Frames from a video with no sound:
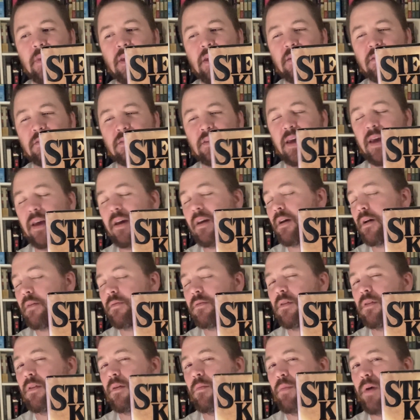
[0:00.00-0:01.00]
is
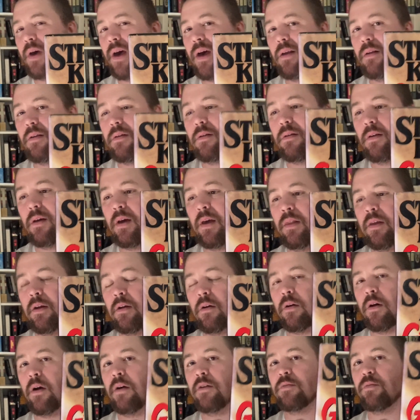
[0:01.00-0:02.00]
handcuffed to the bed, and then
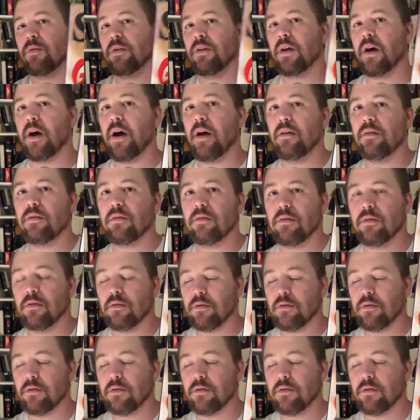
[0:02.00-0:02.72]
her husband dies.